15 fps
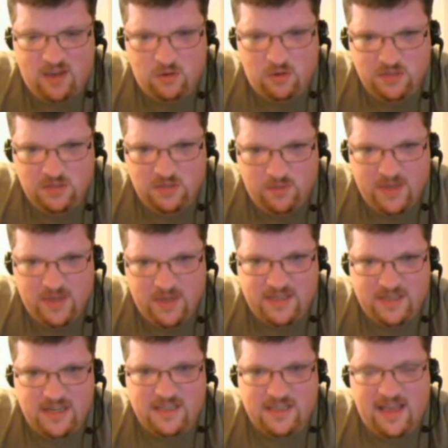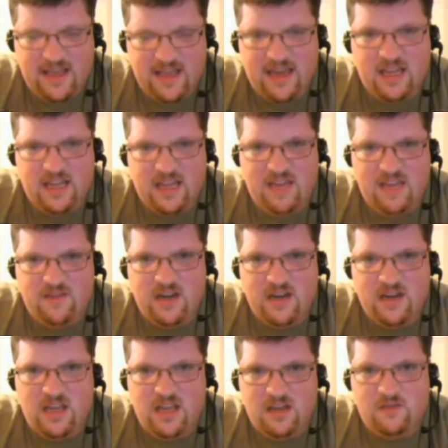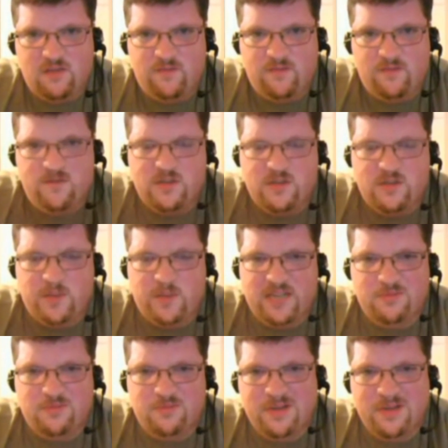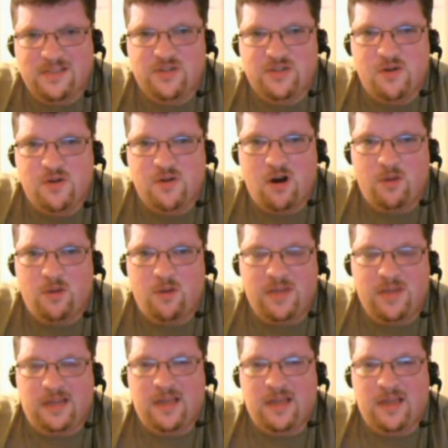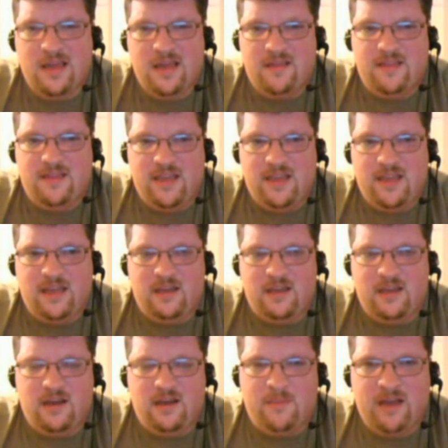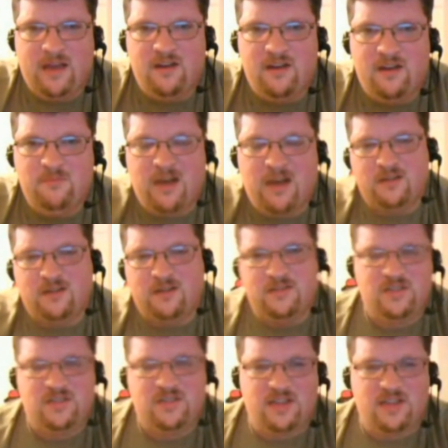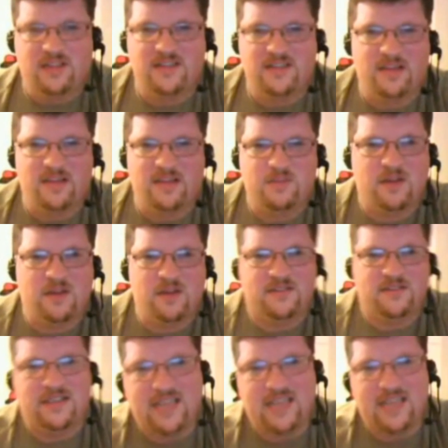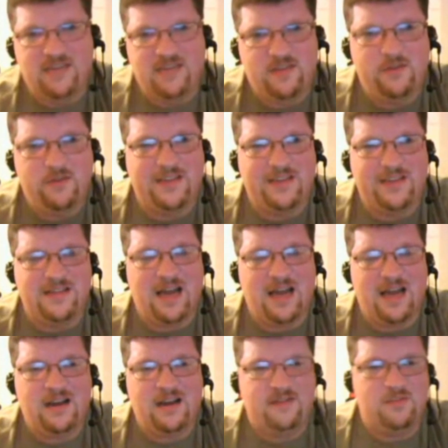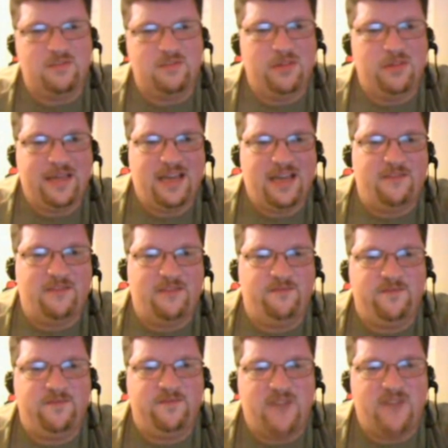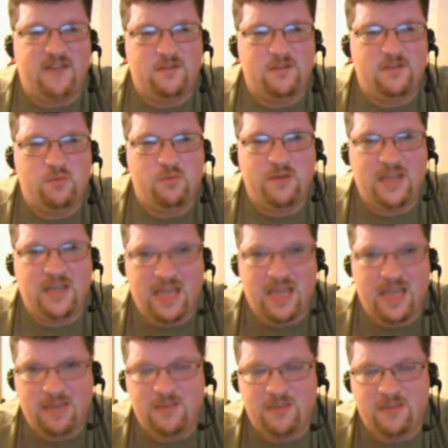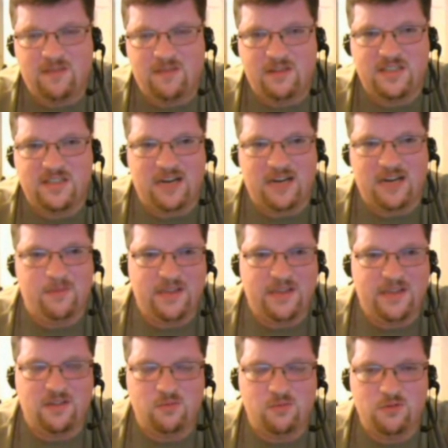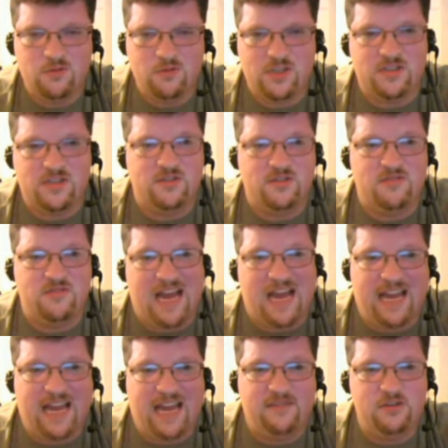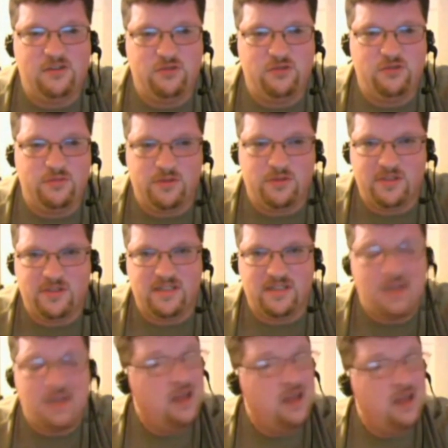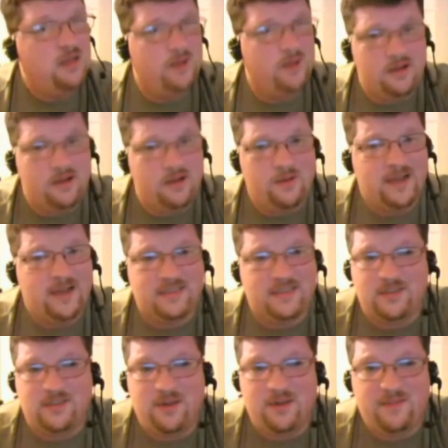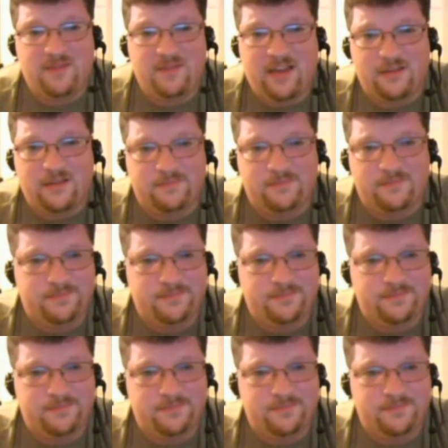the only reason is that even if Space Marines is your army, the amount of models and the types of models that they give you is not enough to play a 500-point game given the standard basic rules because you do not have 2 troop choices. But otherwise, it's a great value.